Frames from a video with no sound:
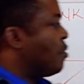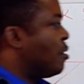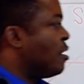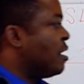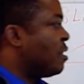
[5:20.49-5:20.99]

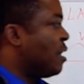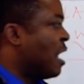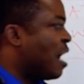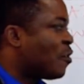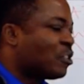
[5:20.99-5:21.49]
the
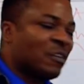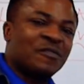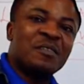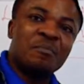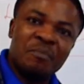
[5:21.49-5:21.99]
language of
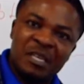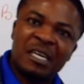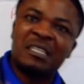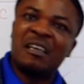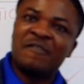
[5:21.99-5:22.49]

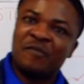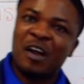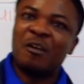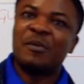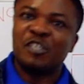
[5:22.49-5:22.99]
immediate
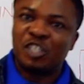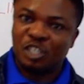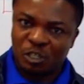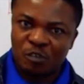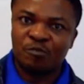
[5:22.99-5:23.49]
environment
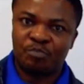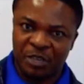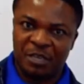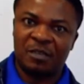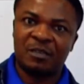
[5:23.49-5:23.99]
should
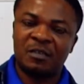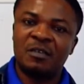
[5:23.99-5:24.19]
be